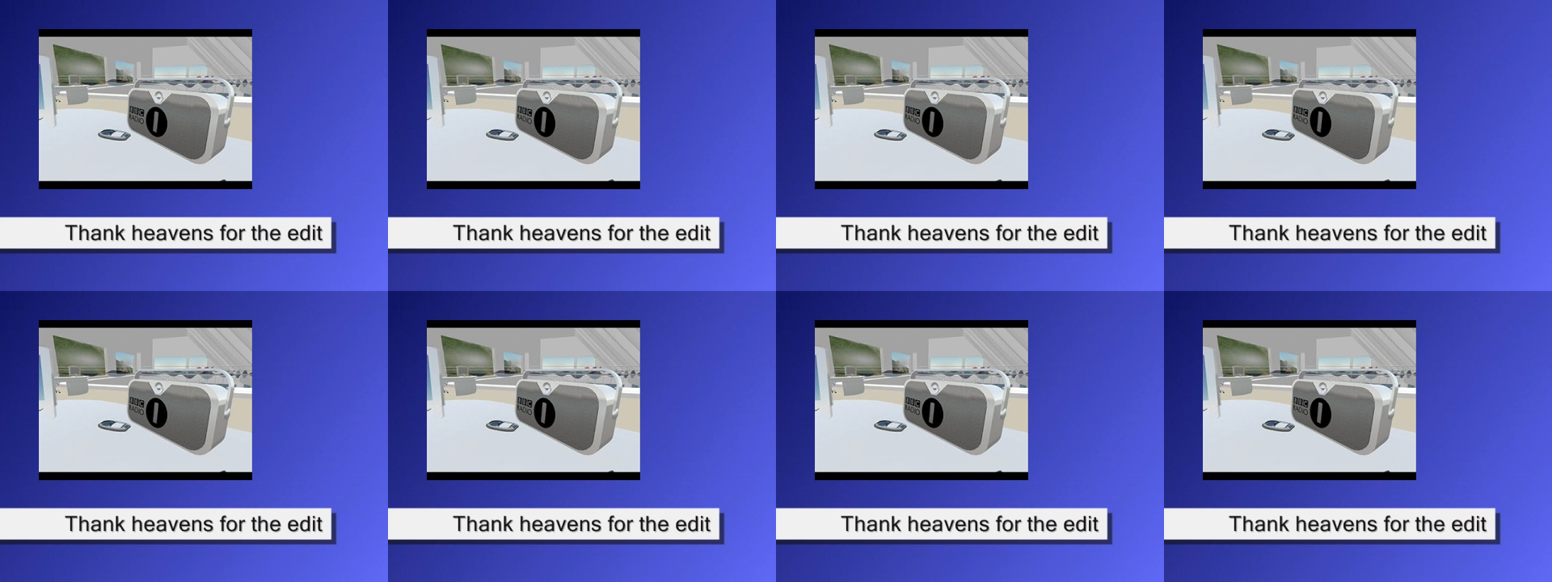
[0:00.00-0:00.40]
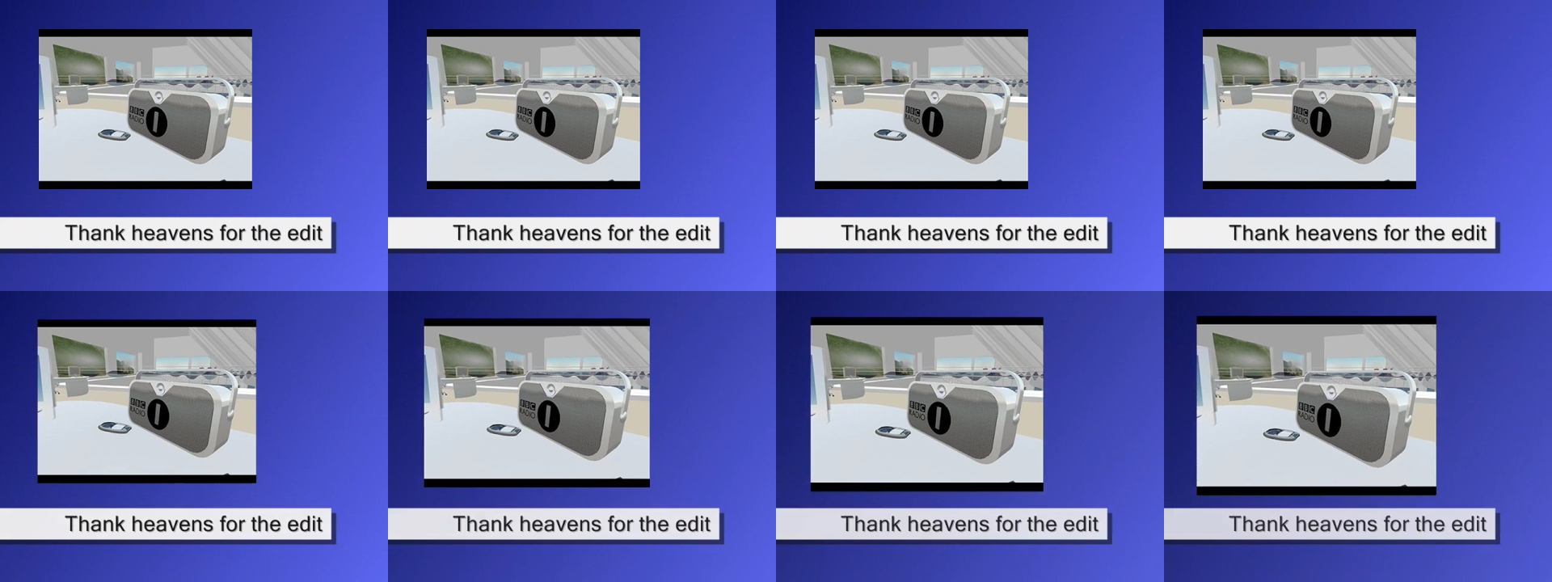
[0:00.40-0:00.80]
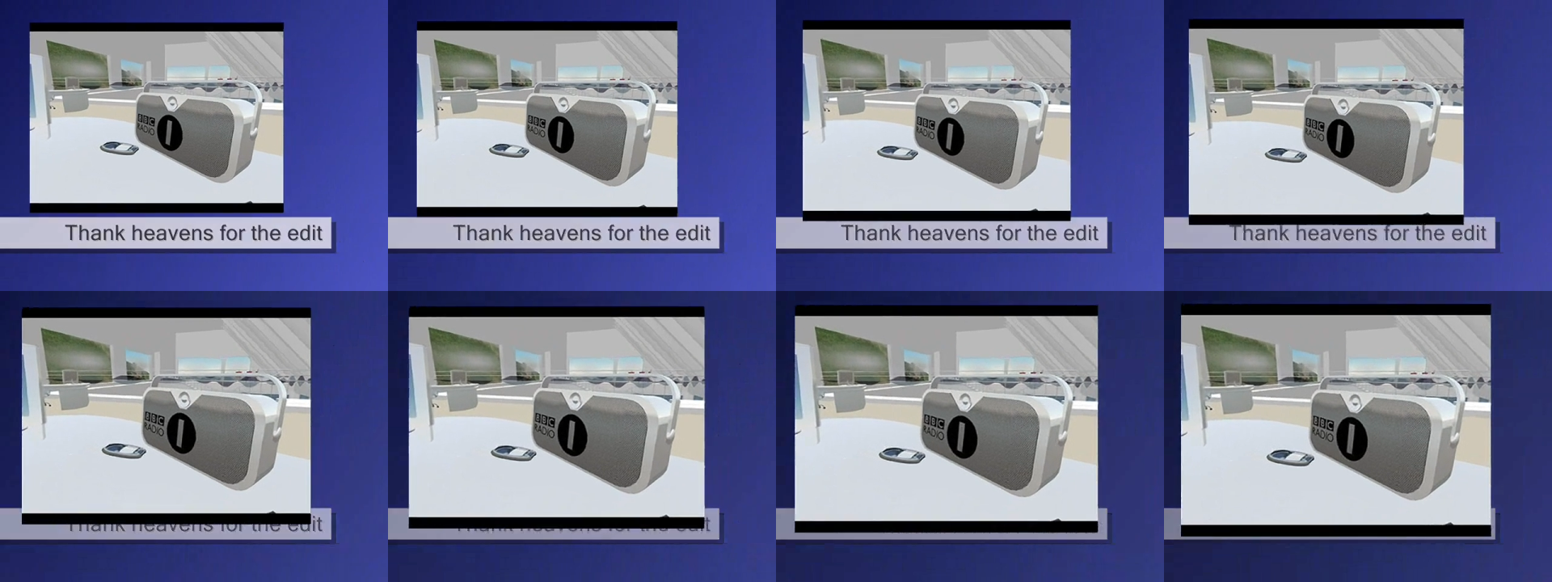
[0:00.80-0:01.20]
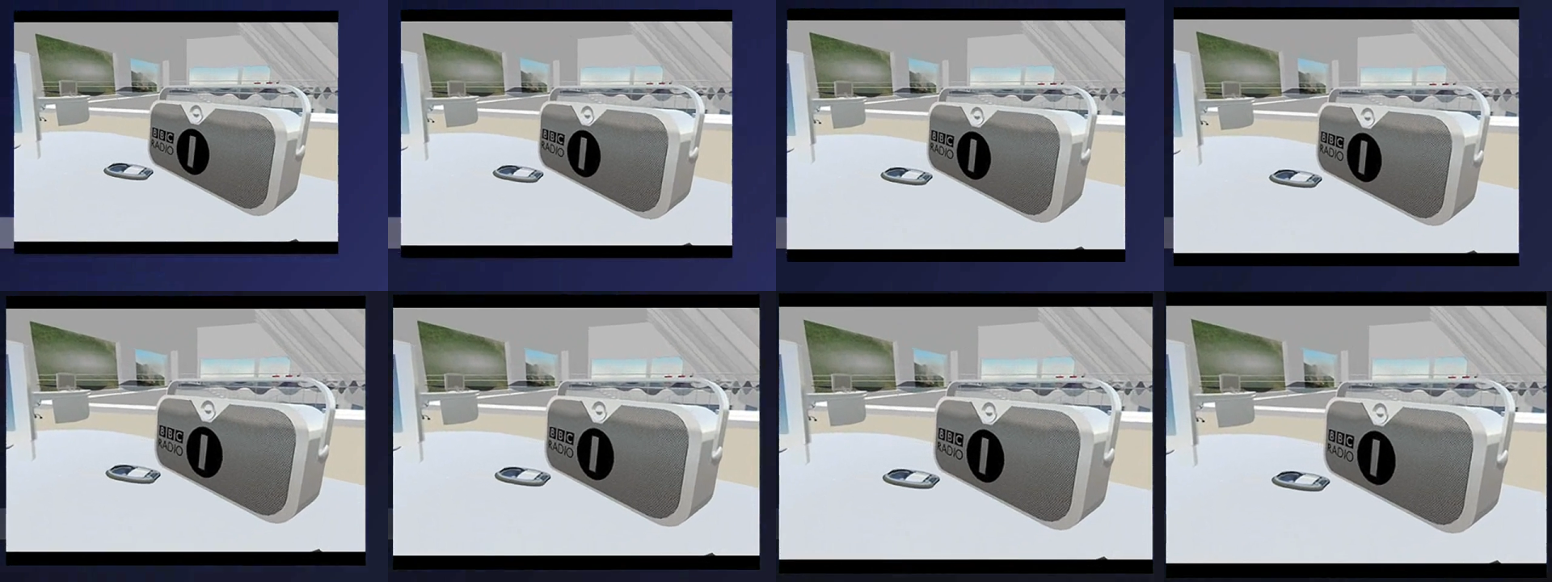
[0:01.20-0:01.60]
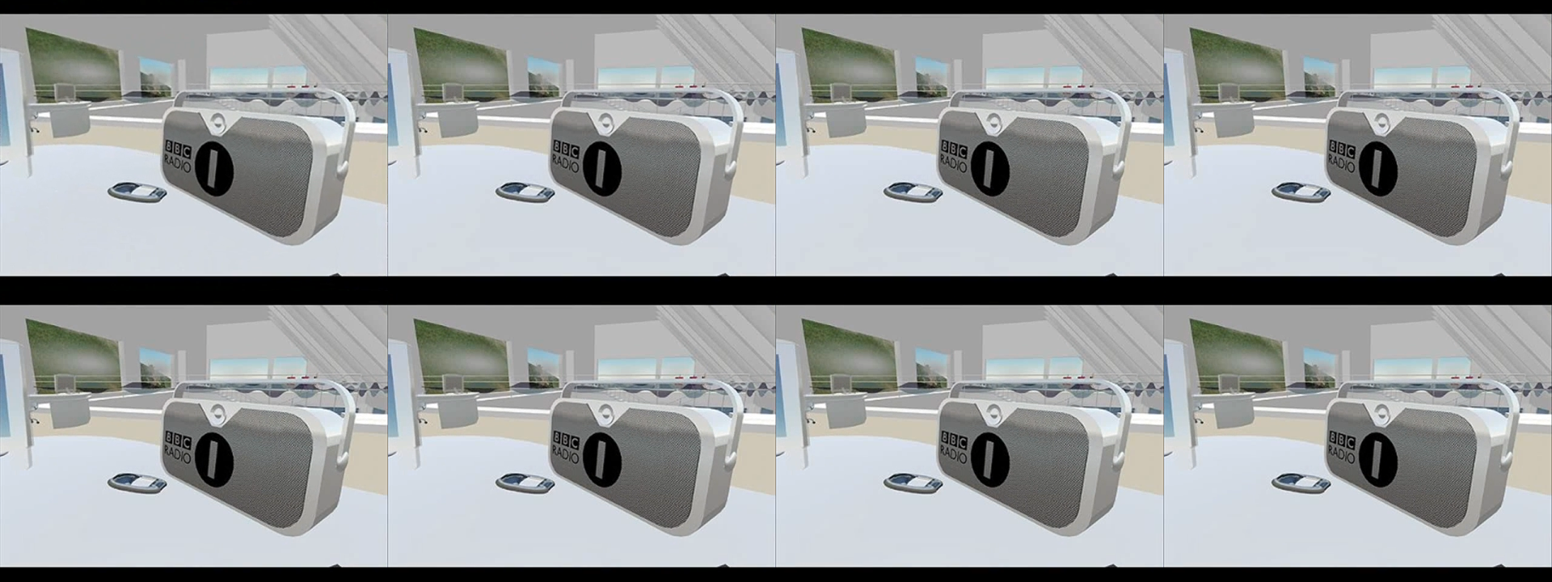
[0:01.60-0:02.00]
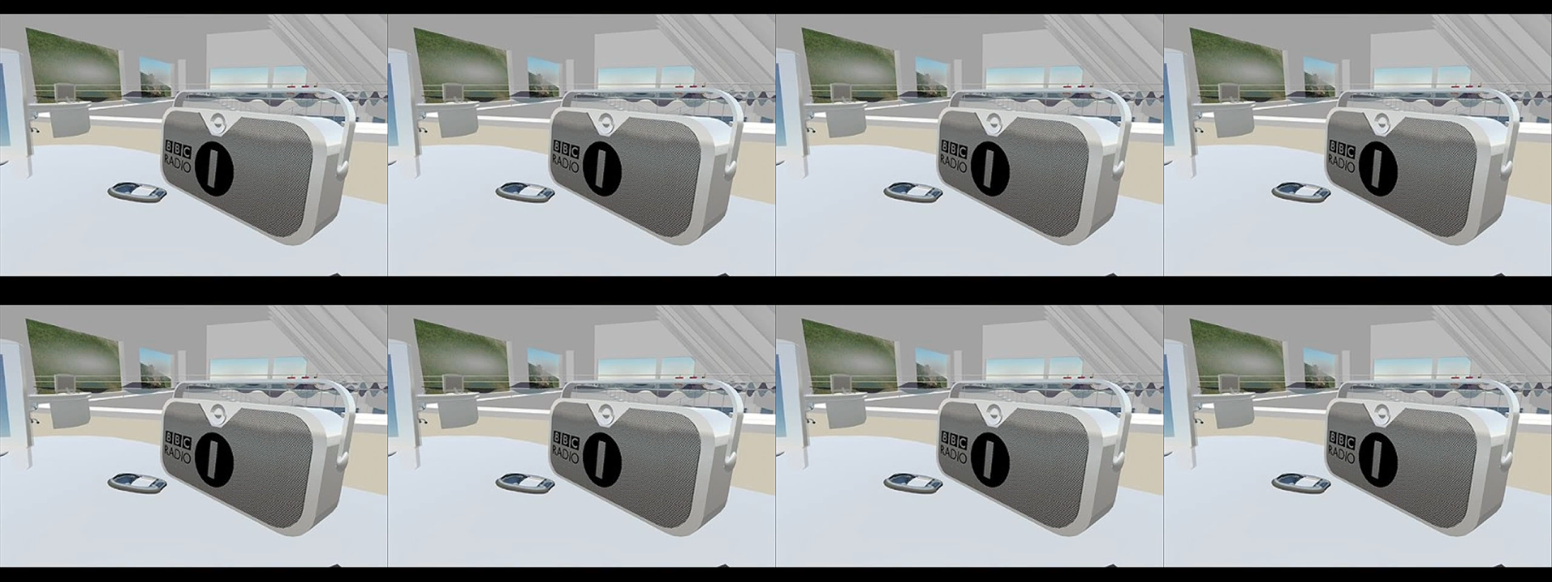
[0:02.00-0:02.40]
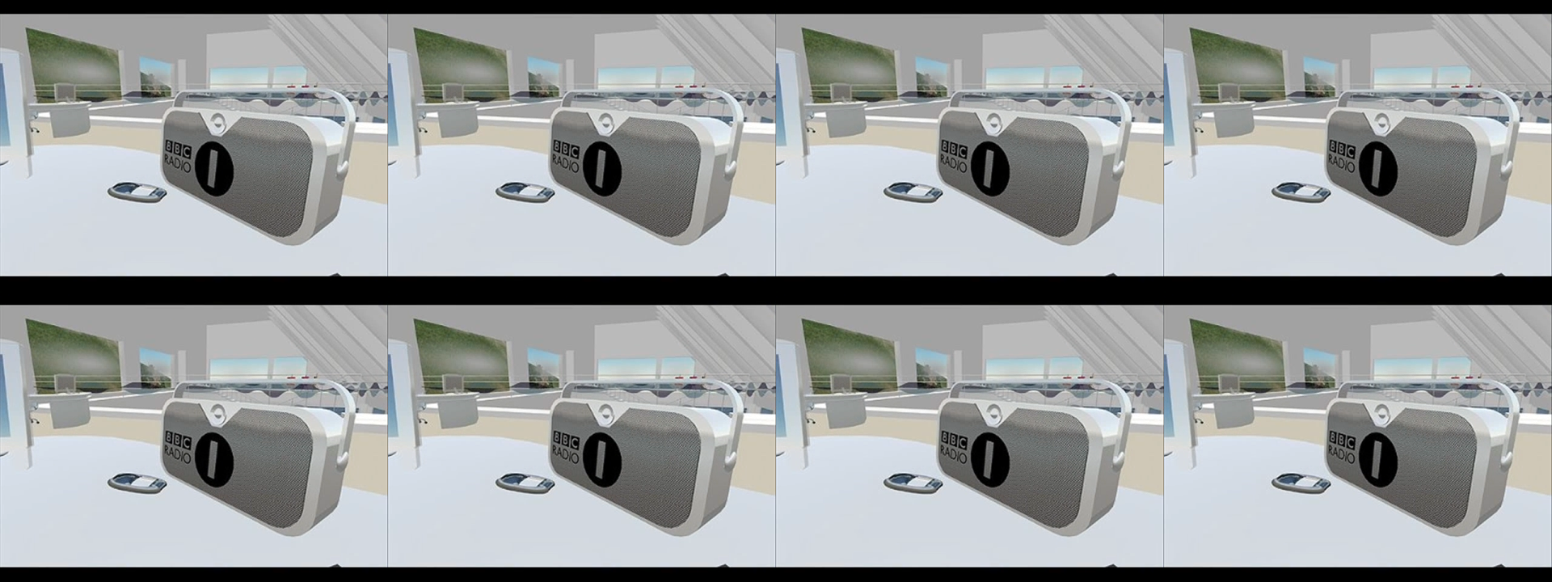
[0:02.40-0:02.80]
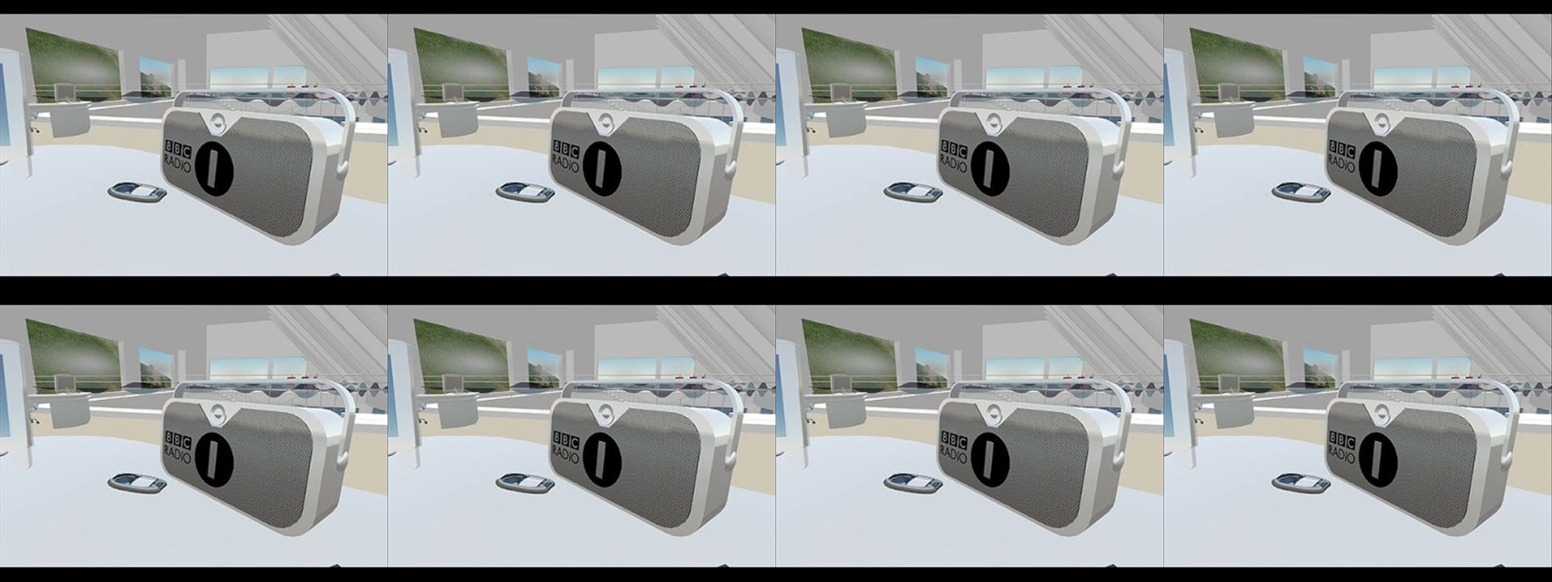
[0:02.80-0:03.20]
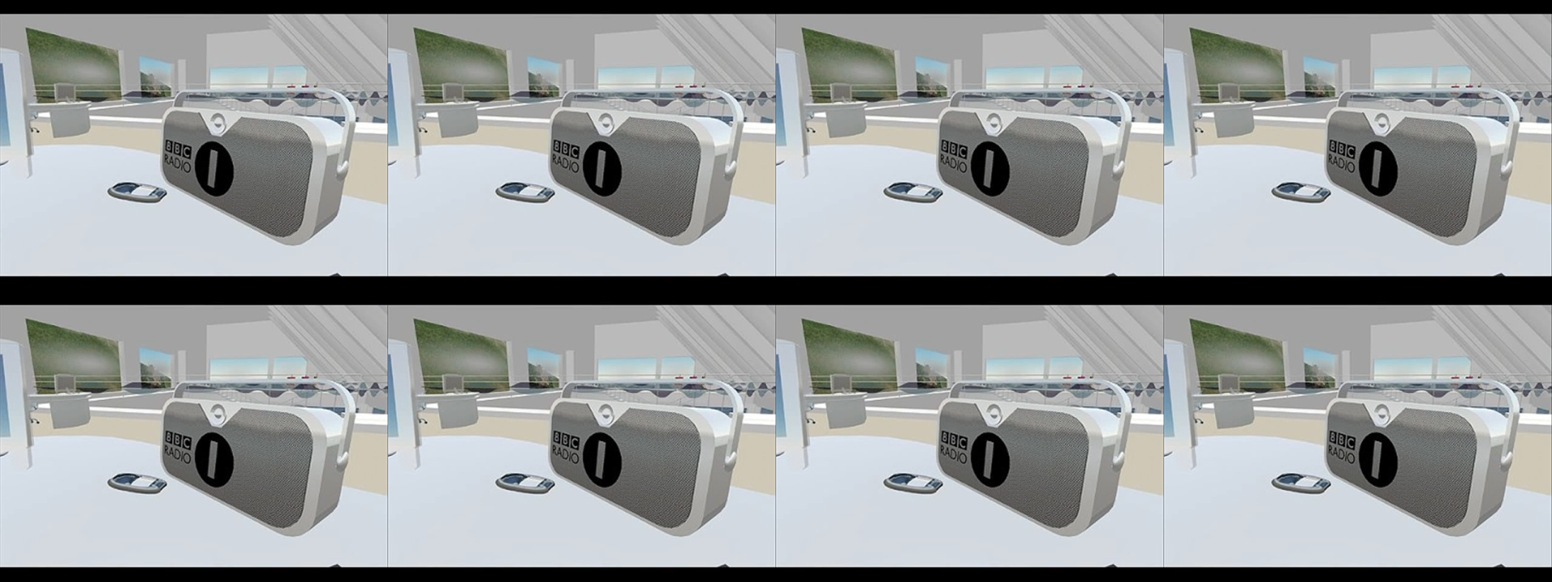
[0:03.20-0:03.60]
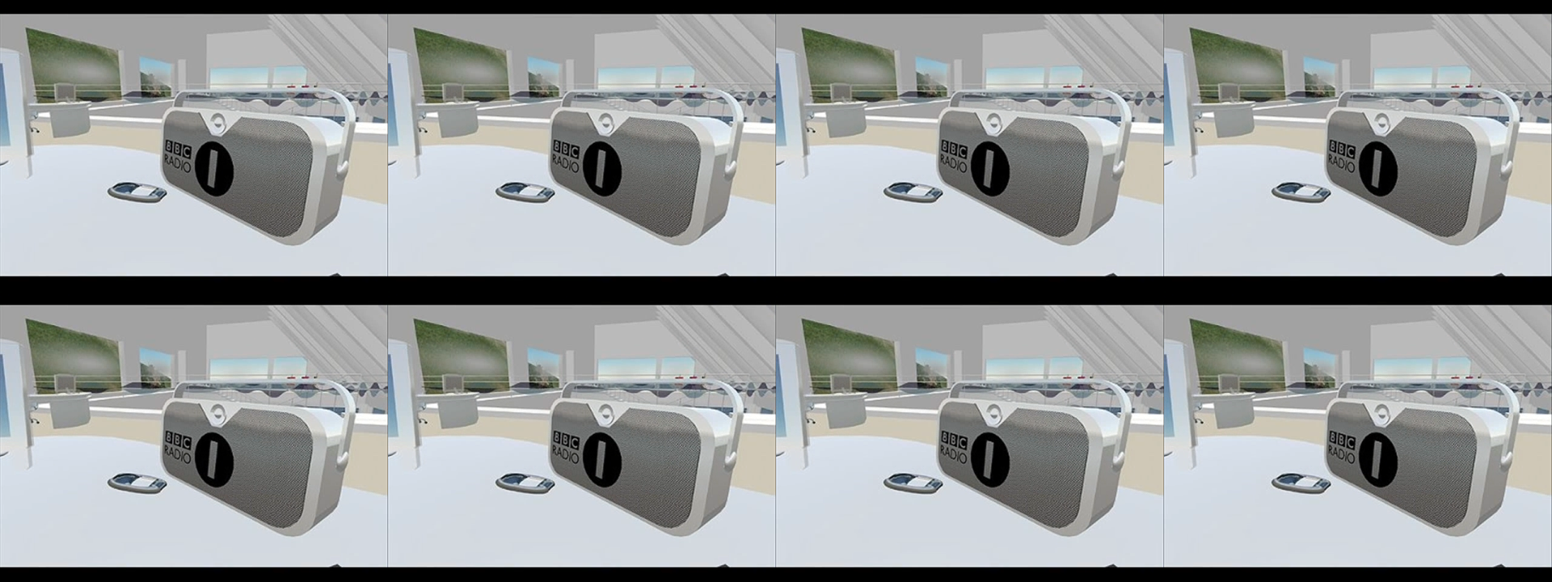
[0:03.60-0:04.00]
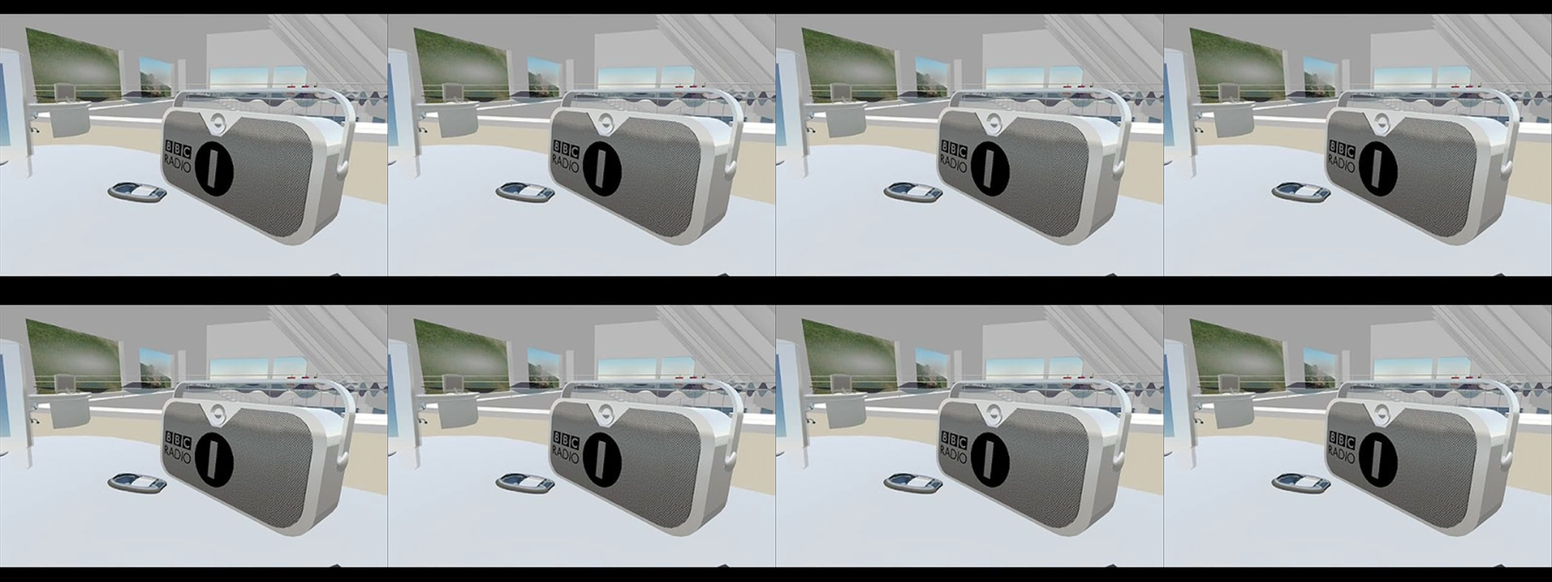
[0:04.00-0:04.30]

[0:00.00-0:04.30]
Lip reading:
(no speaker visible)